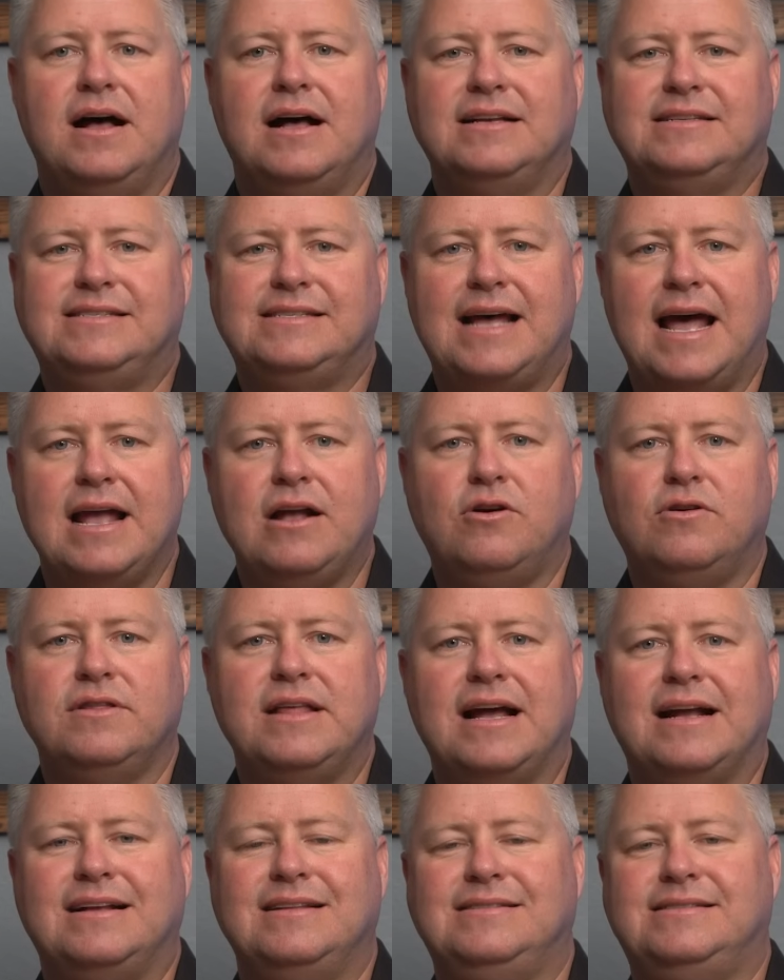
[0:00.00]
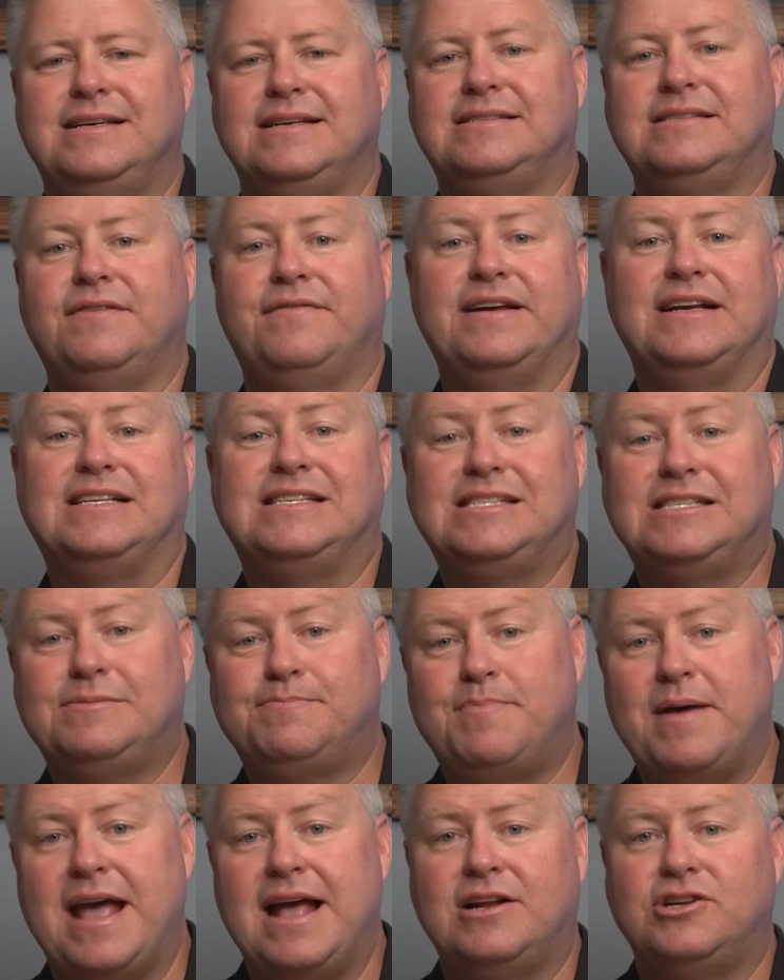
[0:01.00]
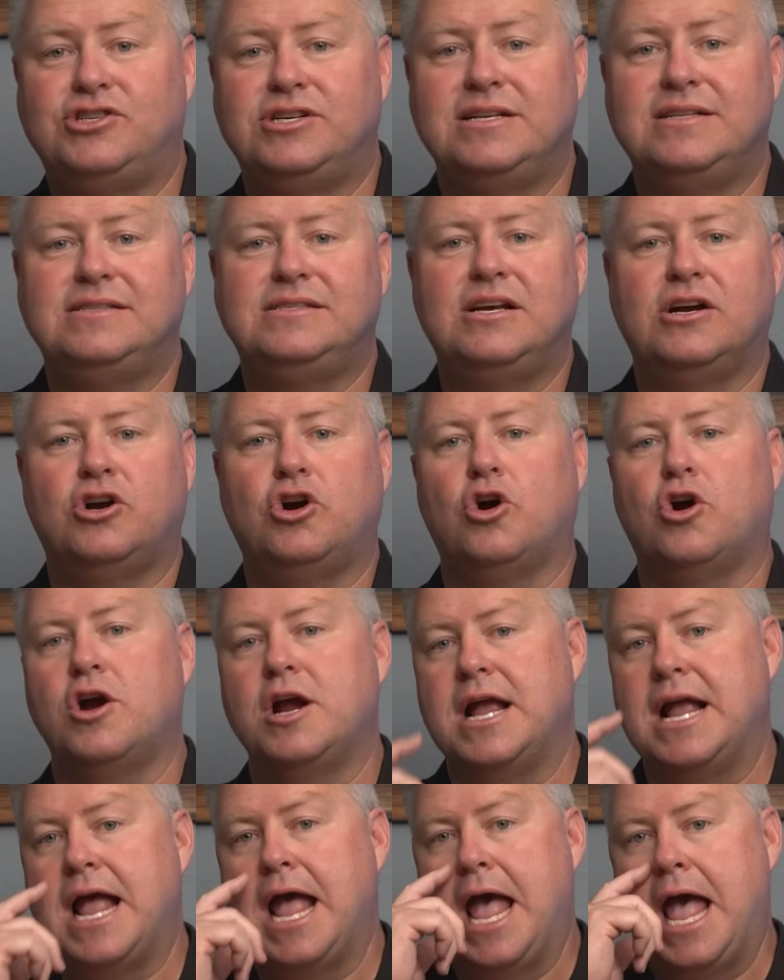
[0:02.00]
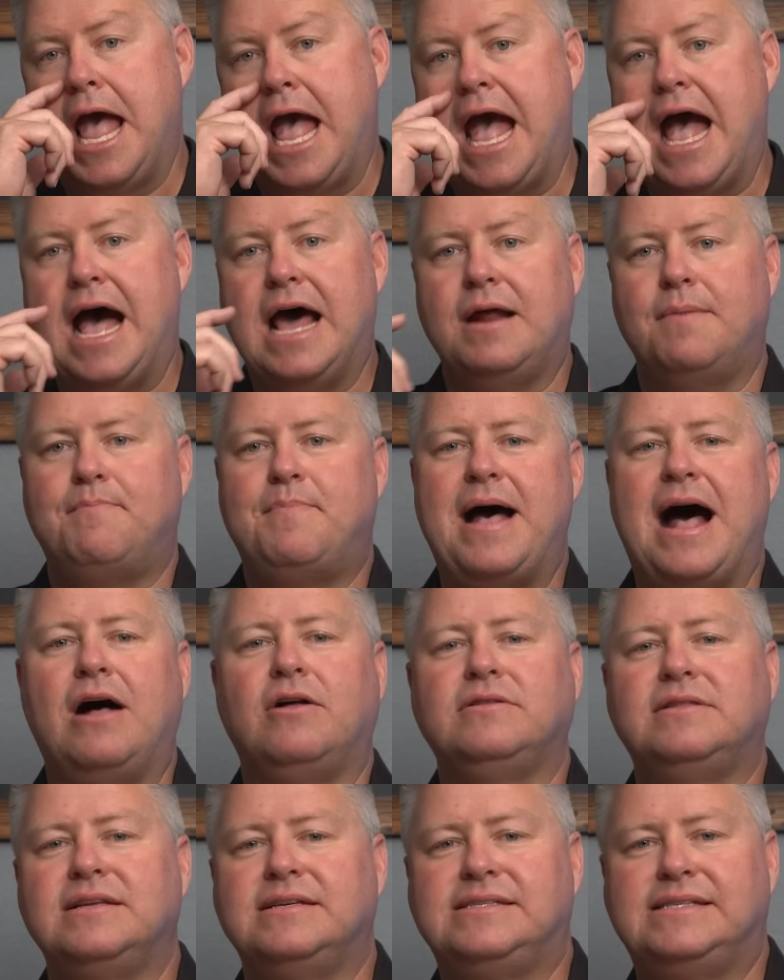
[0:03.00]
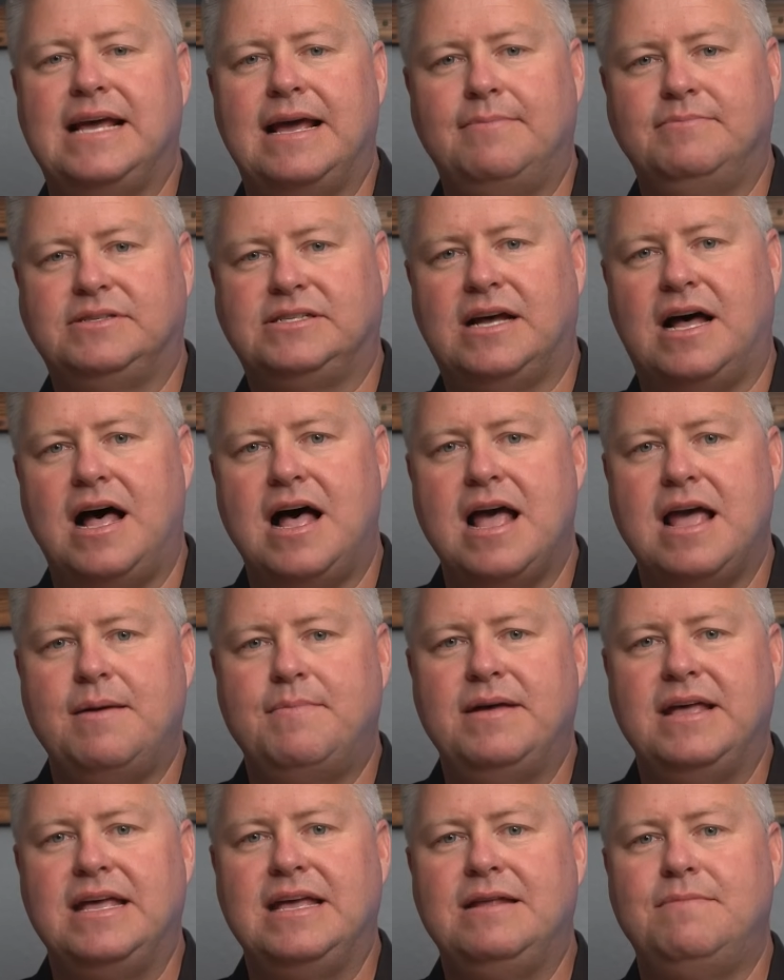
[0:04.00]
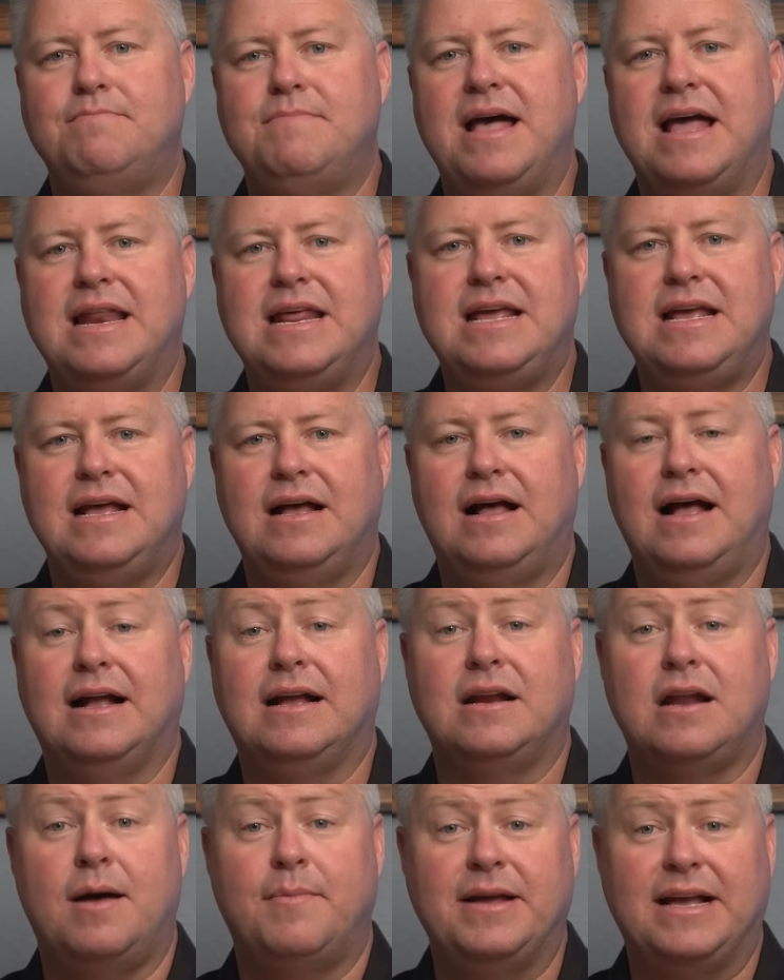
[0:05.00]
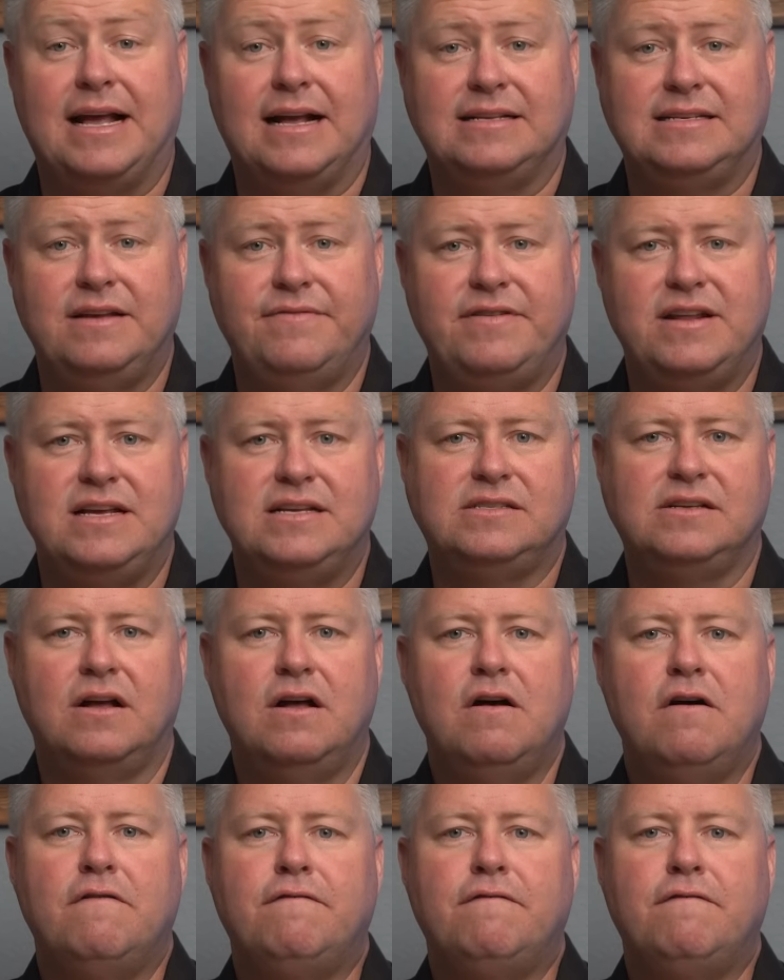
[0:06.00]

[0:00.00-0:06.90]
A cycle that consists of expansions occurring at about the same time in many economic activities,